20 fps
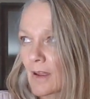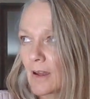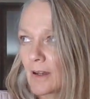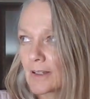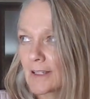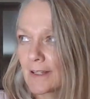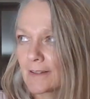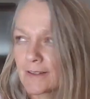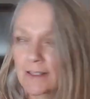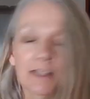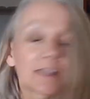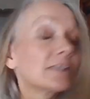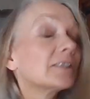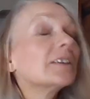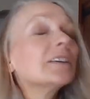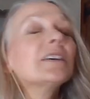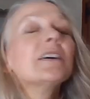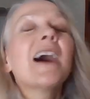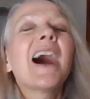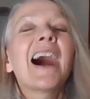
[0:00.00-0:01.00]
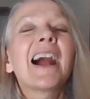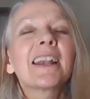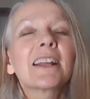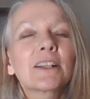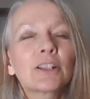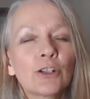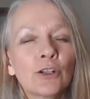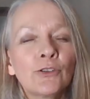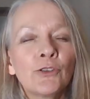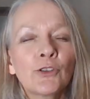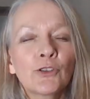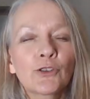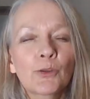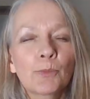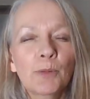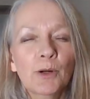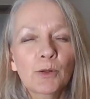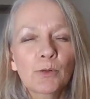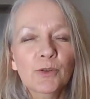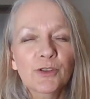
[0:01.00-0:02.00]
Okay, thank you. Legion to
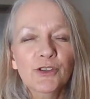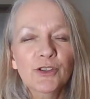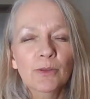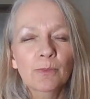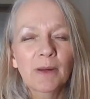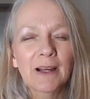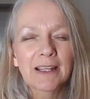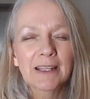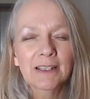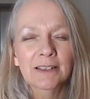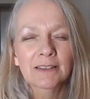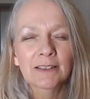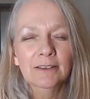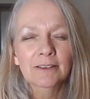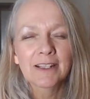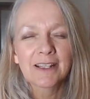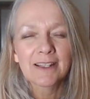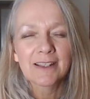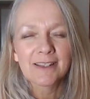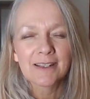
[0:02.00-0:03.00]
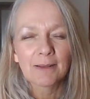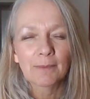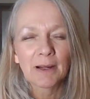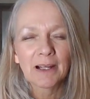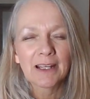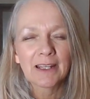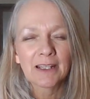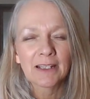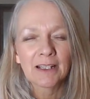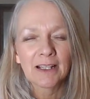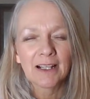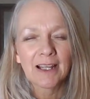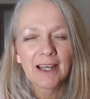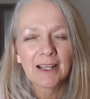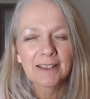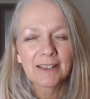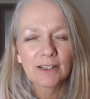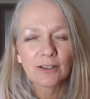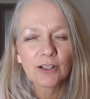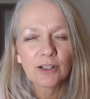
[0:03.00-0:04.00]
bołus bakiena risia bakiena
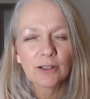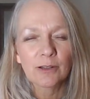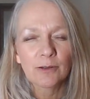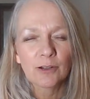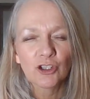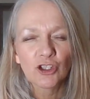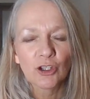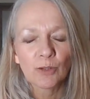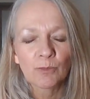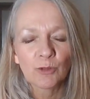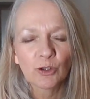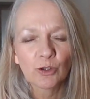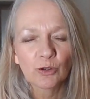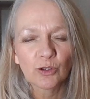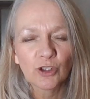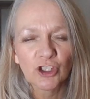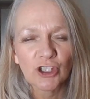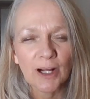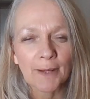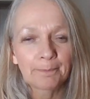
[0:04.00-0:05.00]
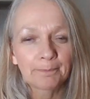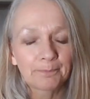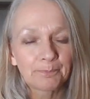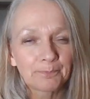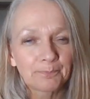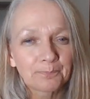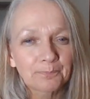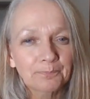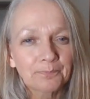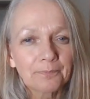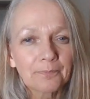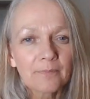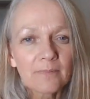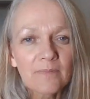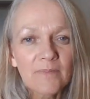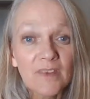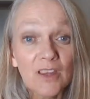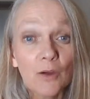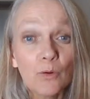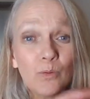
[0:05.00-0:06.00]
kater yishimukusha.
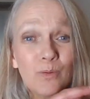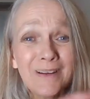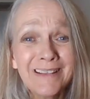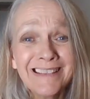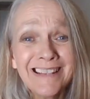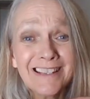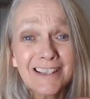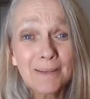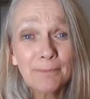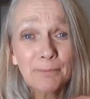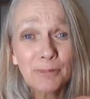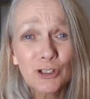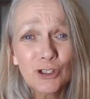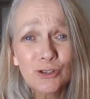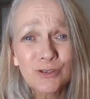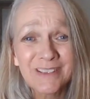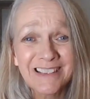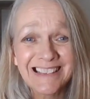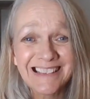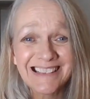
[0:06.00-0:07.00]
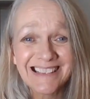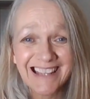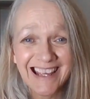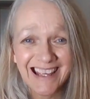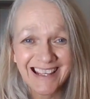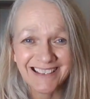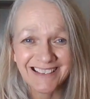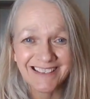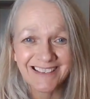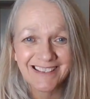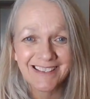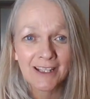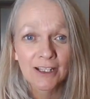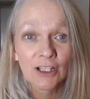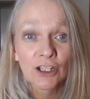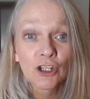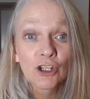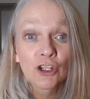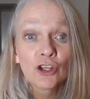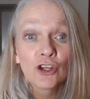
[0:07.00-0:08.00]
When there's a pure intent
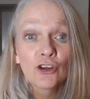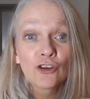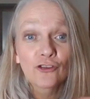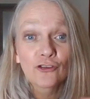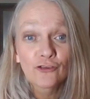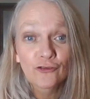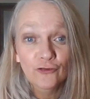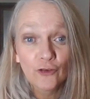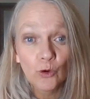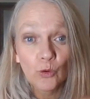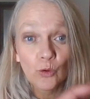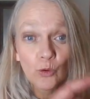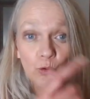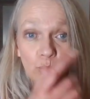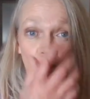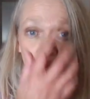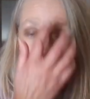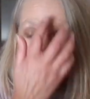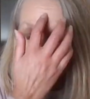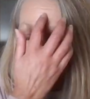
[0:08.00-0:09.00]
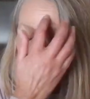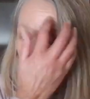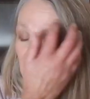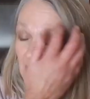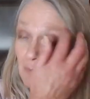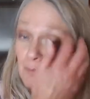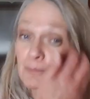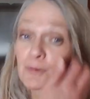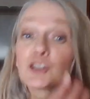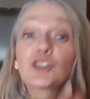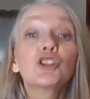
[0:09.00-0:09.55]
for it